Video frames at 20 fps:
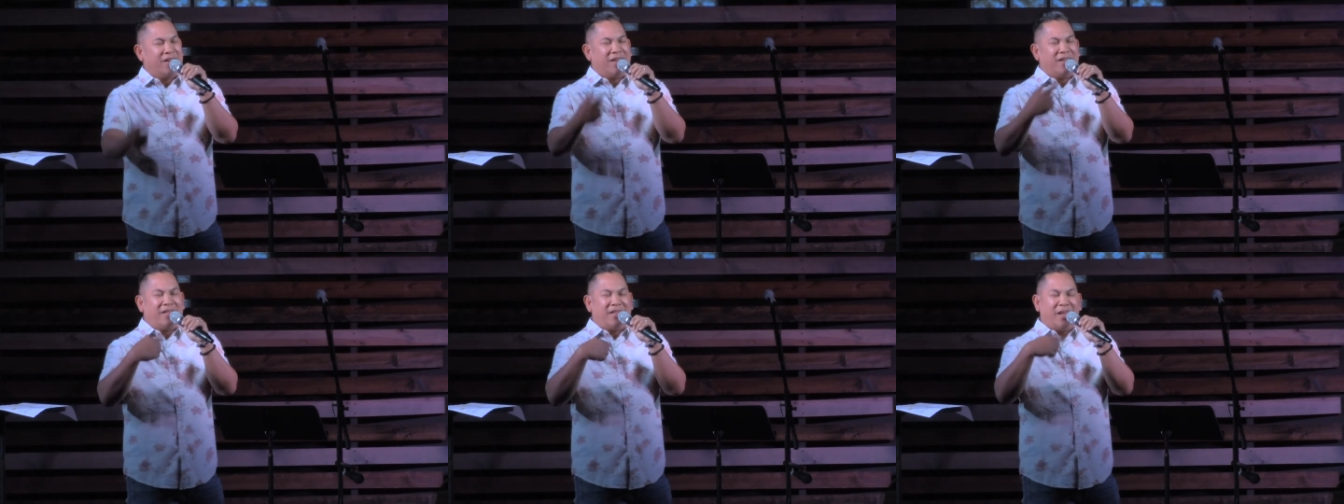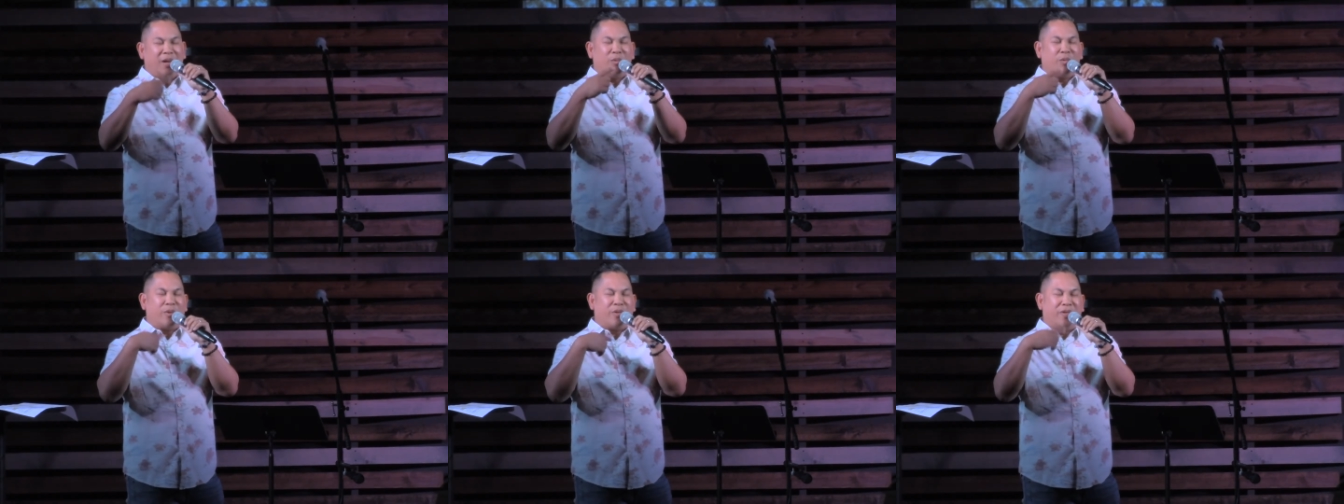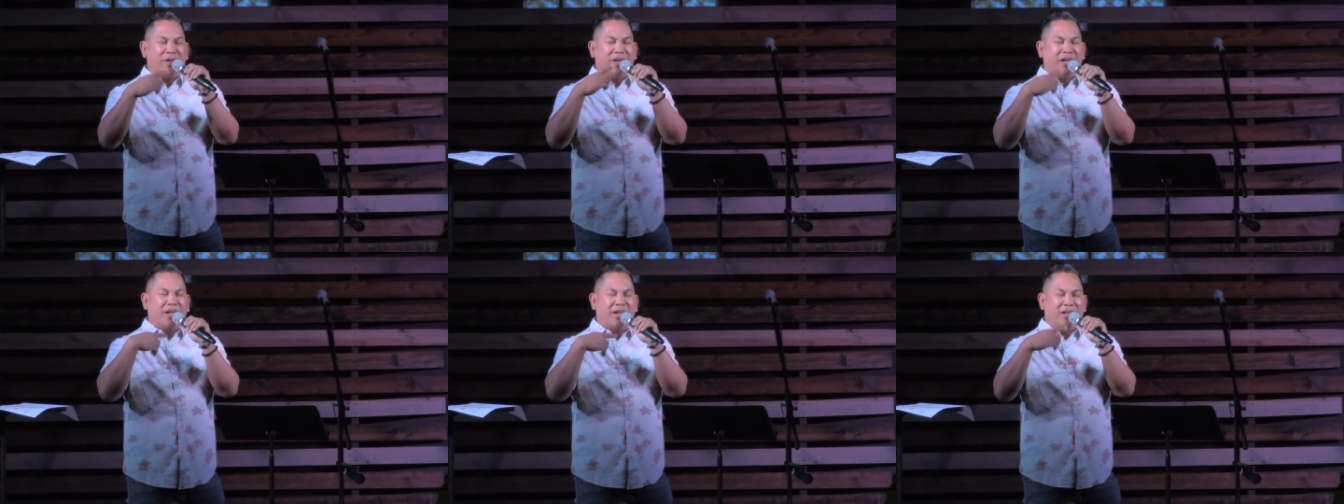They were
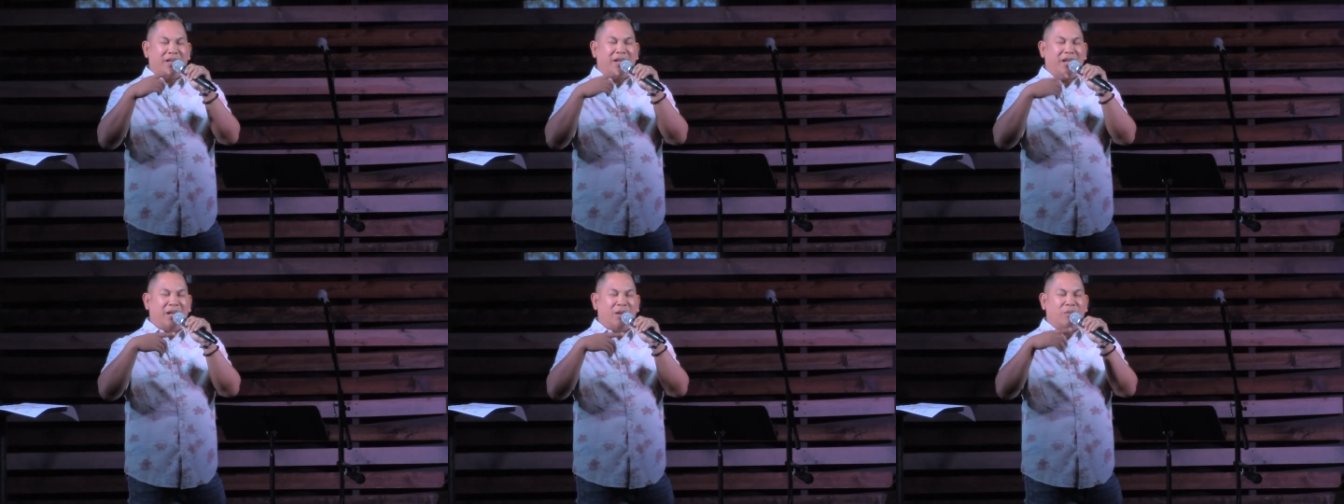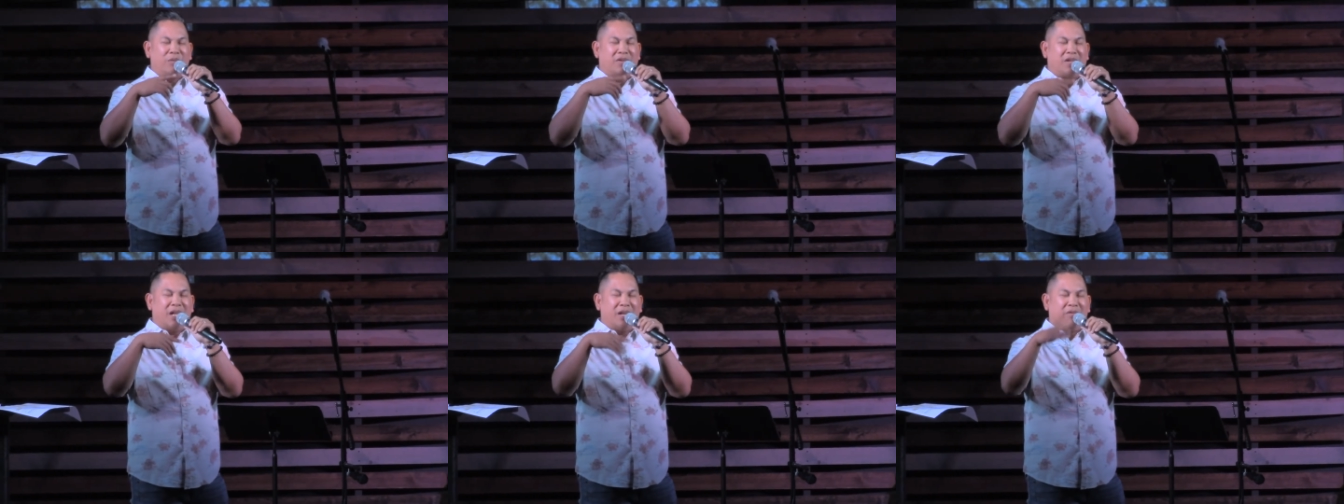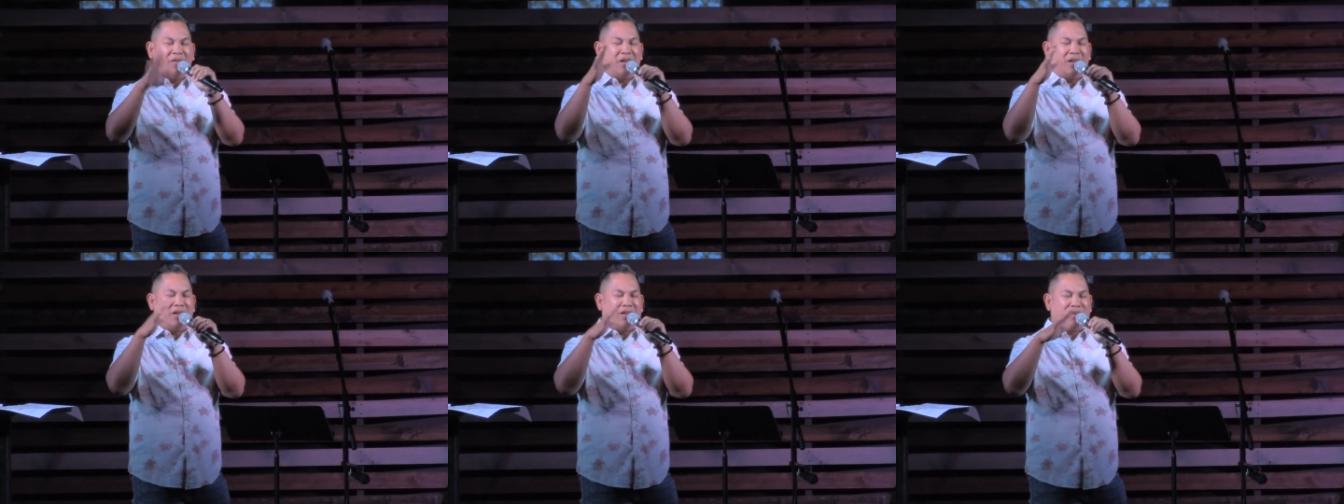thinking that he was
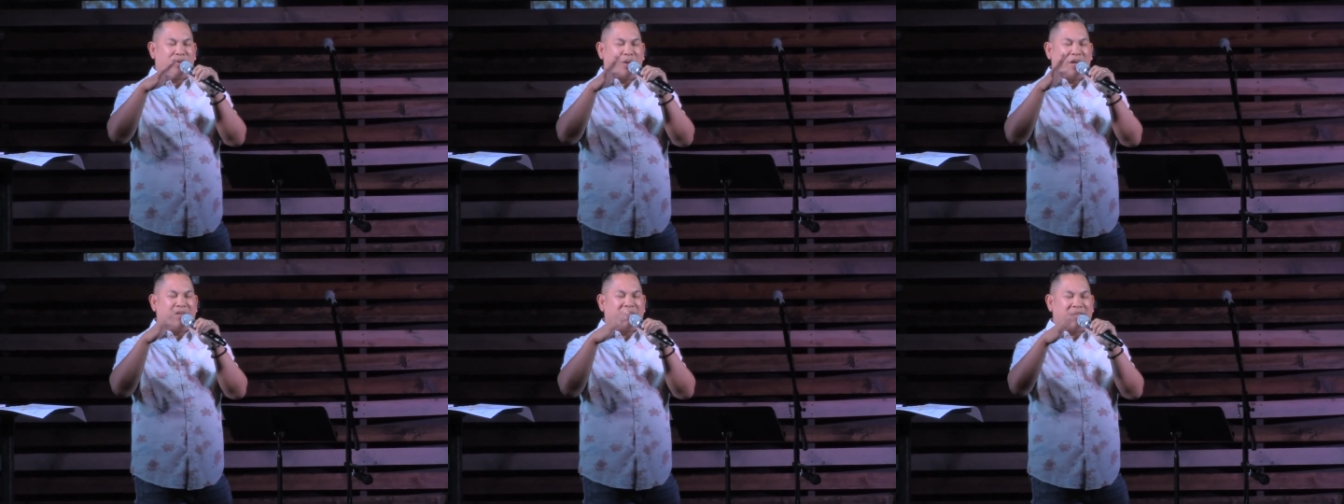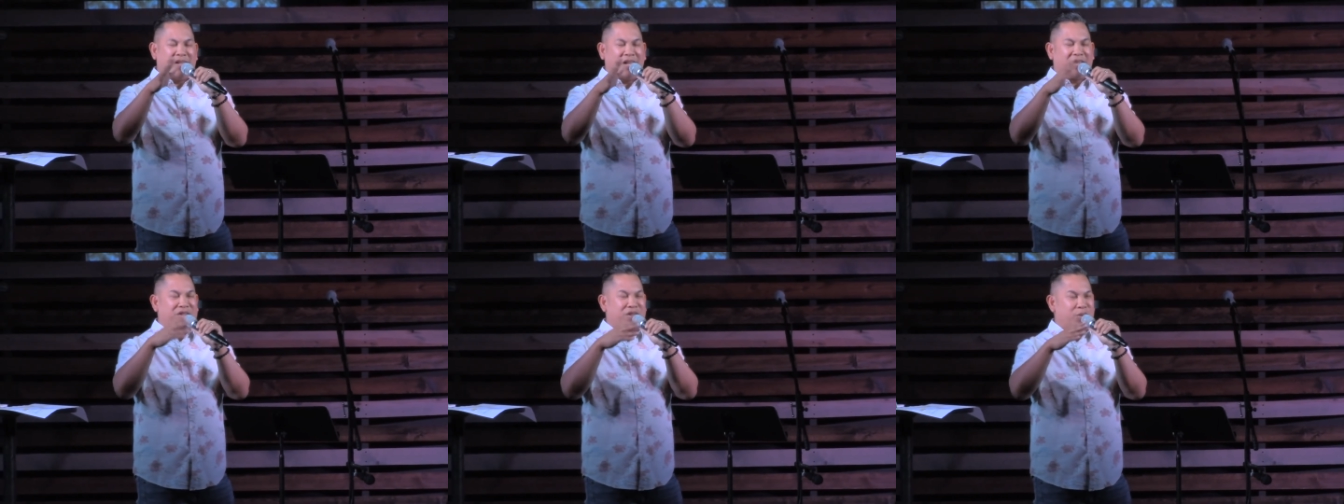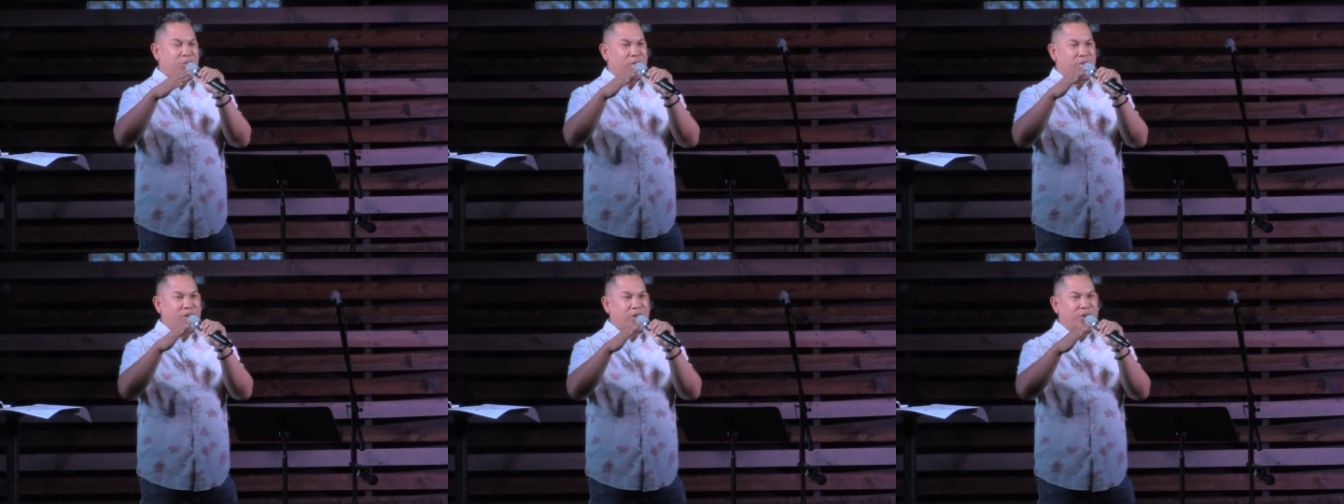having a
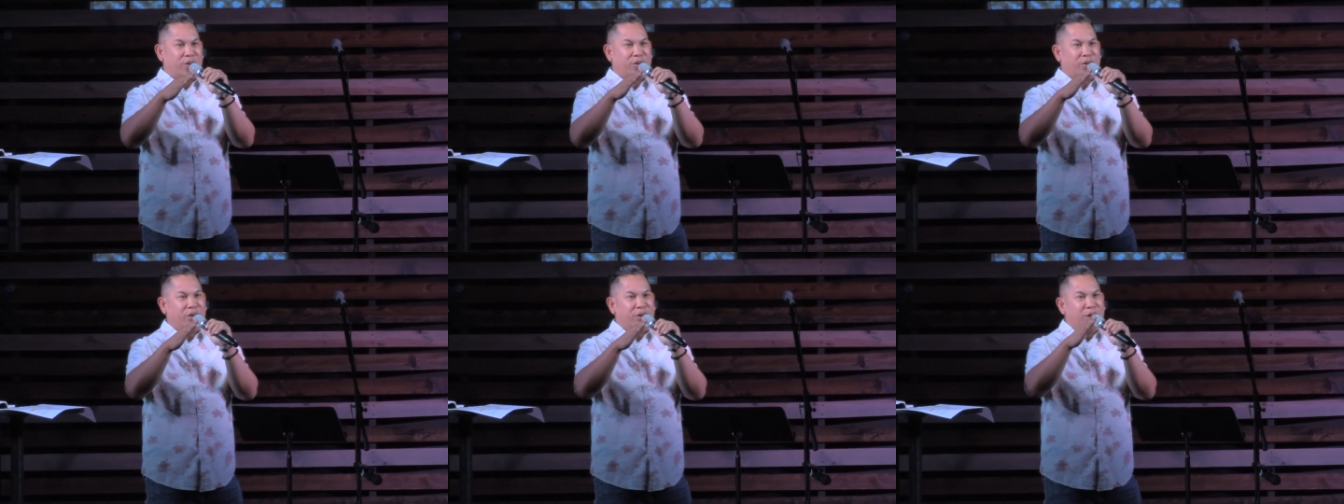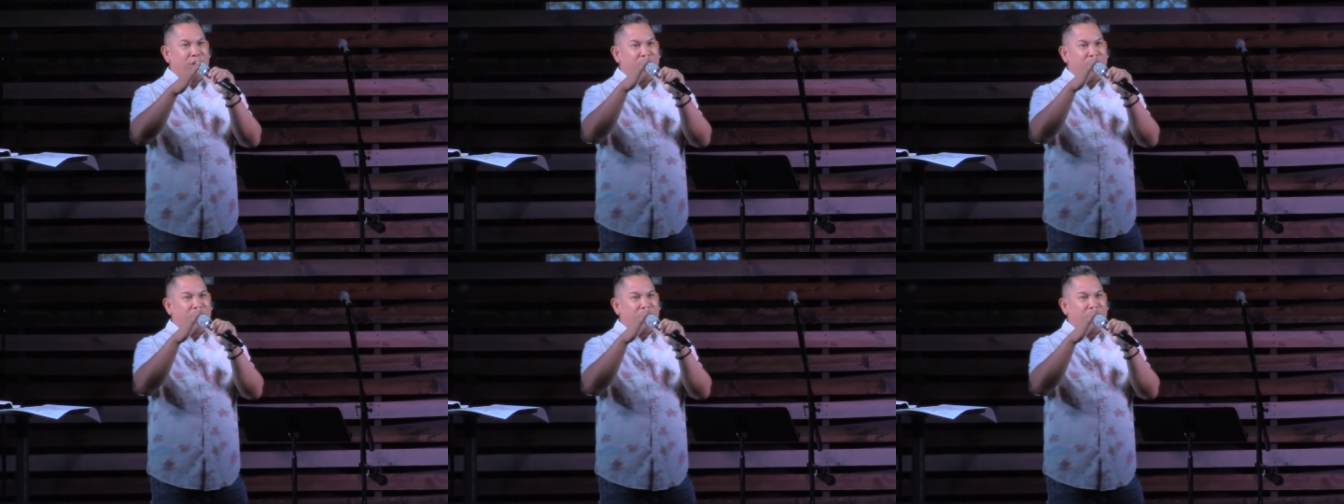transaction with her